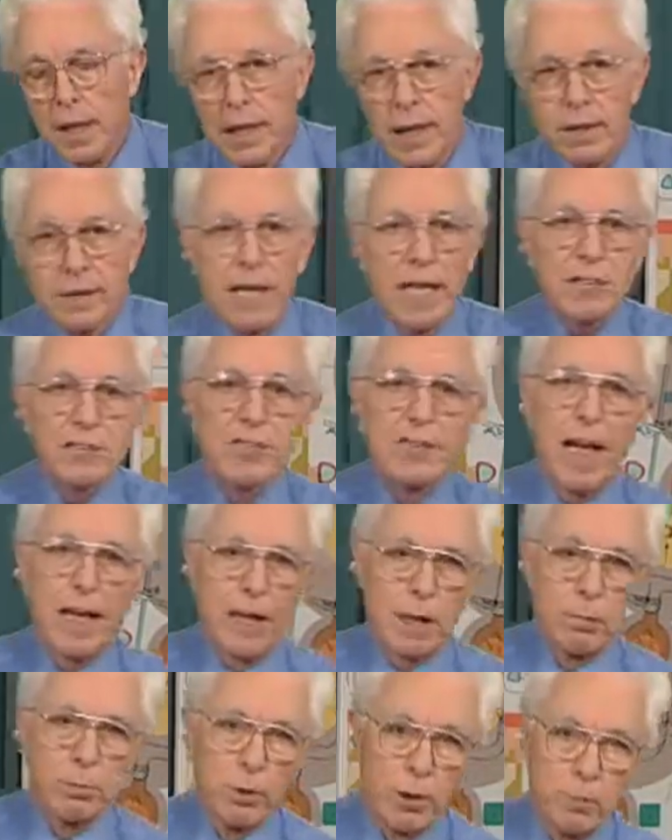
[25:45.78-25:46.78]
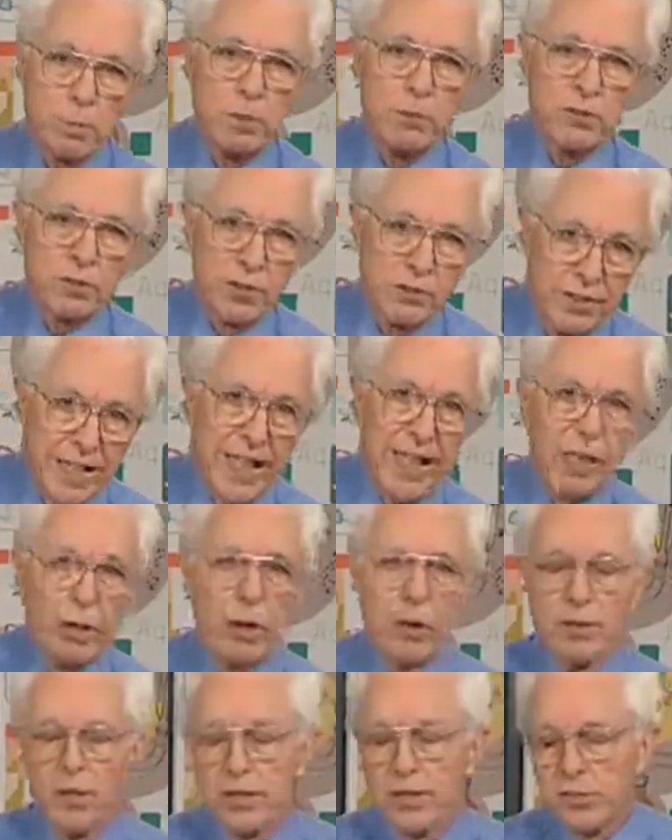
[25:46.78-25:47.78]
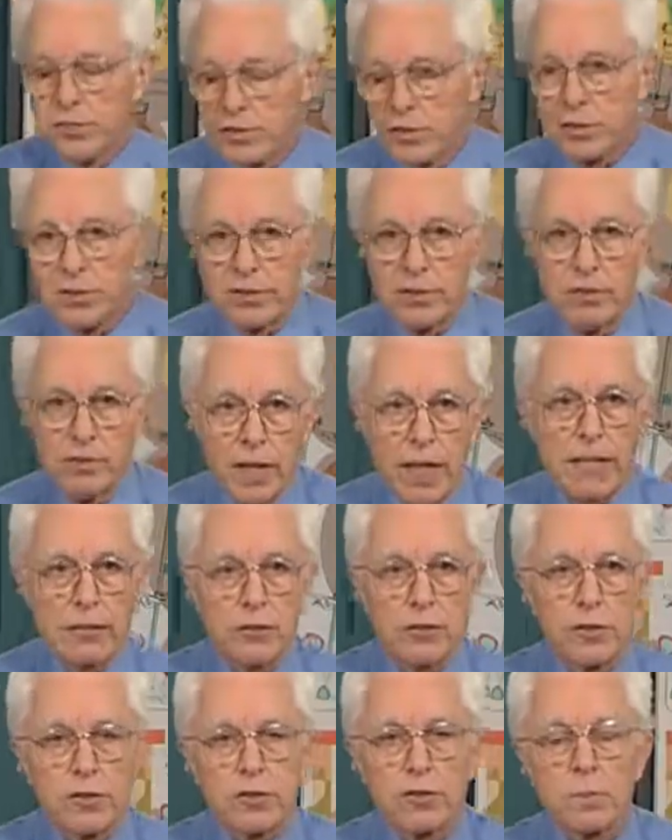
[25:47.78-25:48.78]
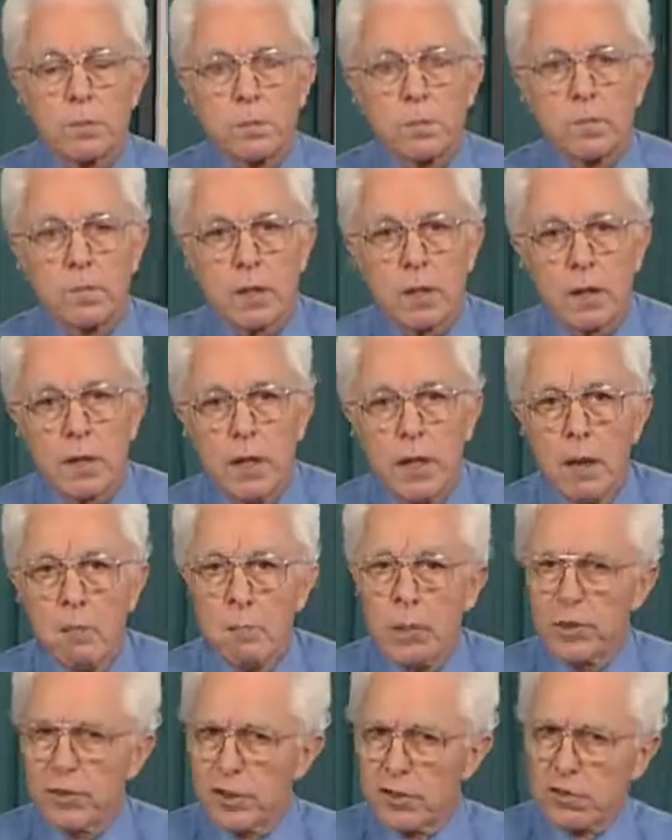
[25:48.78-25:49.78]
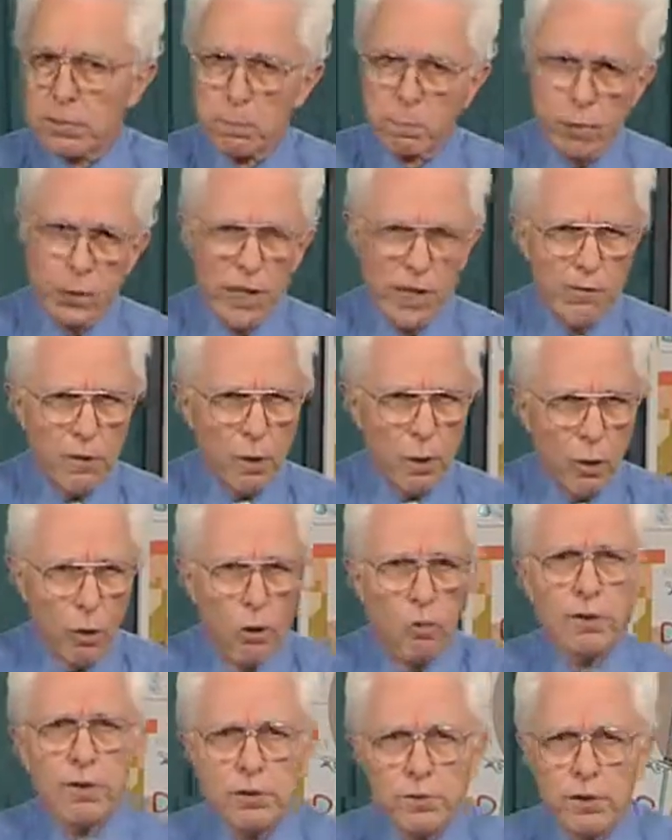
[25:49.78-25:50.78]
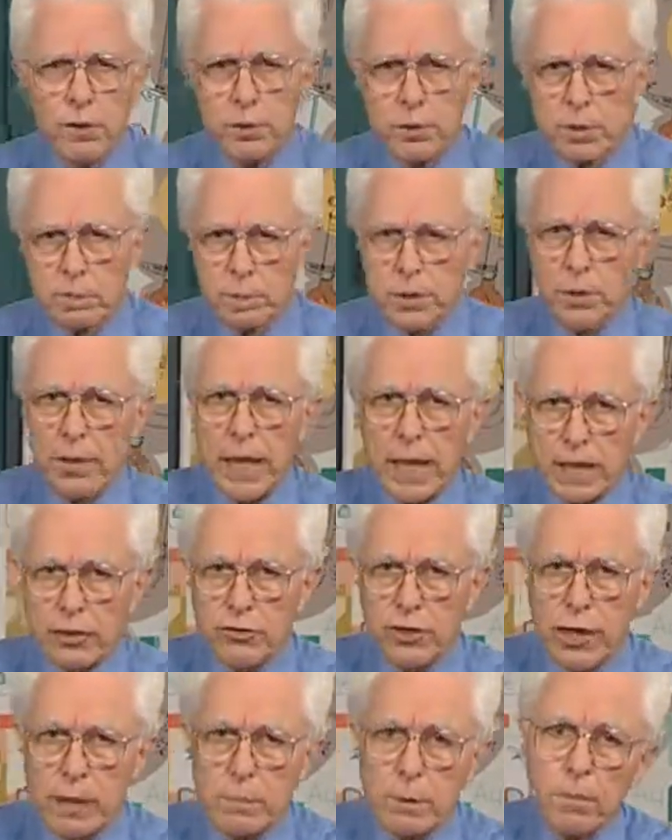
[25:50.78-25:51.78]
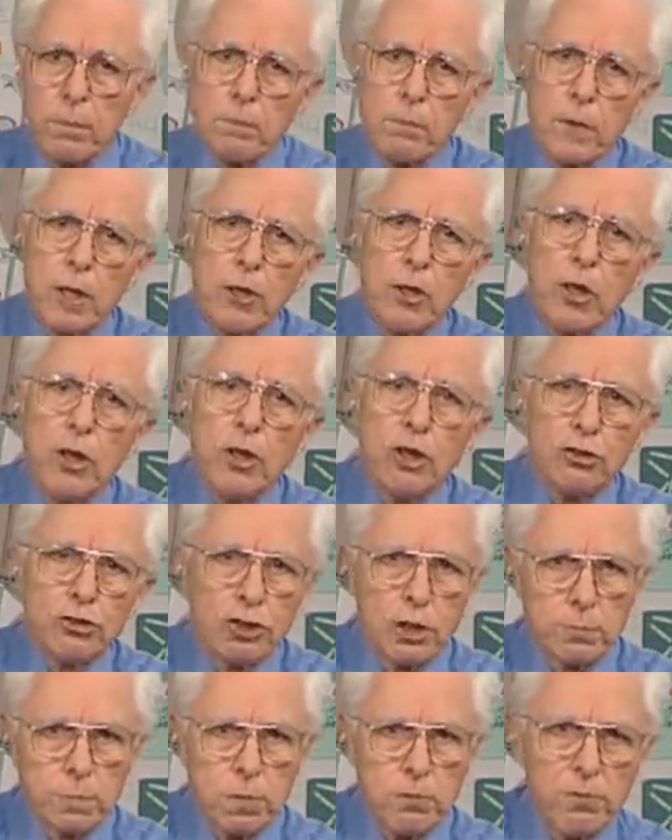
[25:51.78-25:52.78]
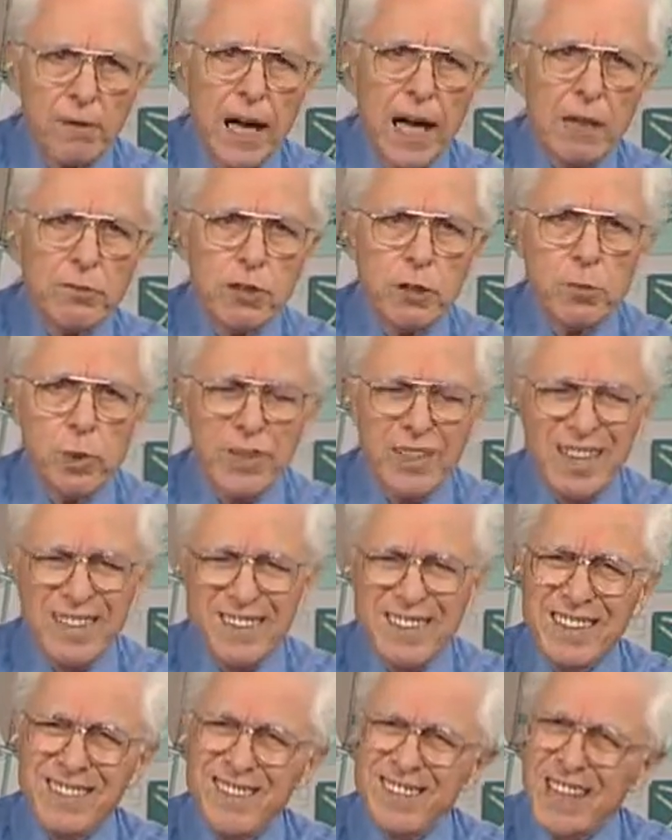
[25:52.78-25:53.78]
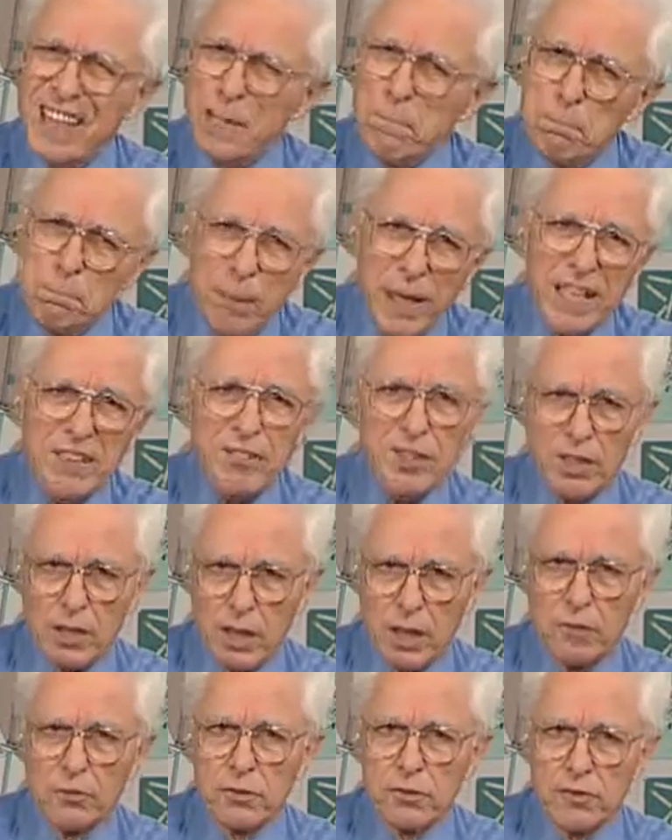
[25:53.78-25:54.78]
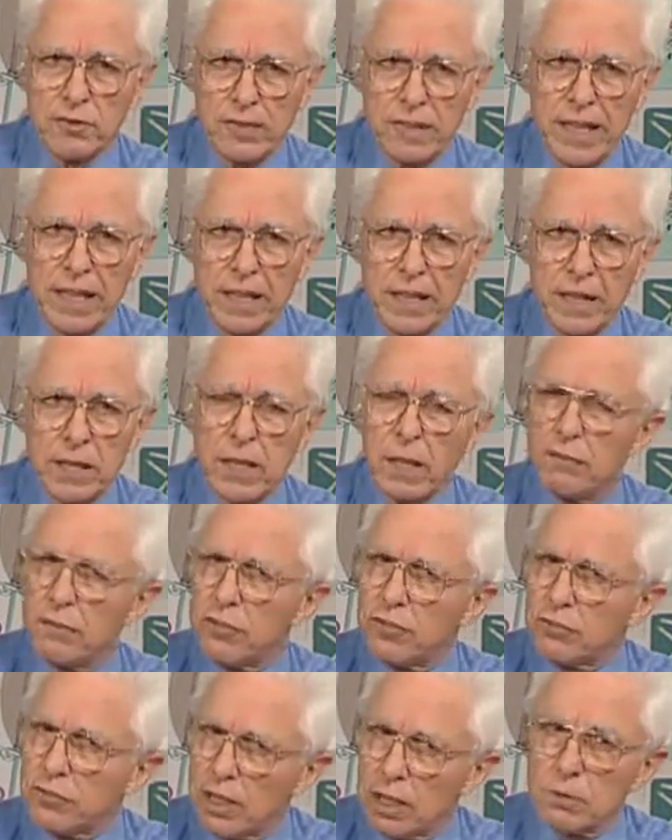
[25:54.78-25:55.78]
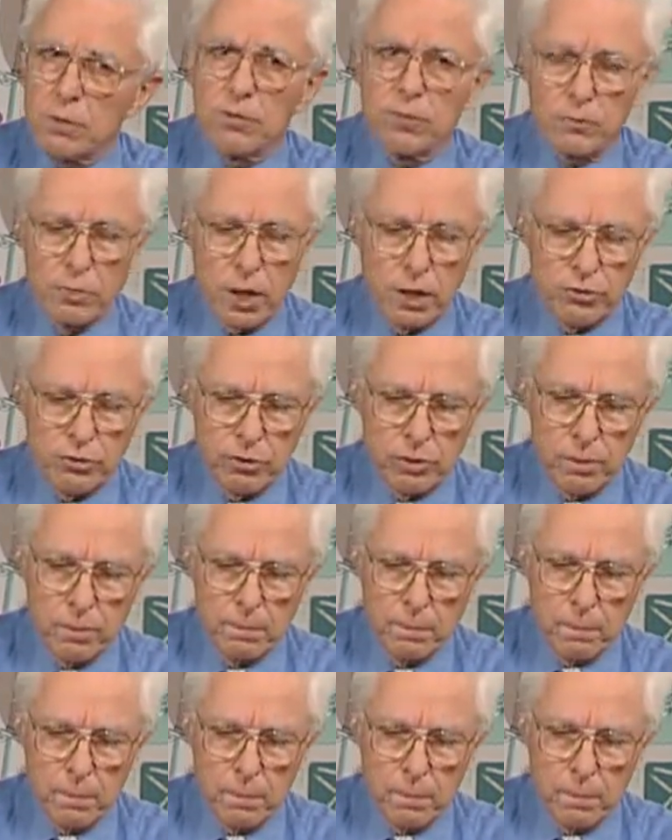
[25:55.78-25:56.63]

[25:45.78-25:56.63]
That's not our purpose today or in this series of lectures. But this brief overview of the periodic table should provide you with at least a basic understanding of its general structure,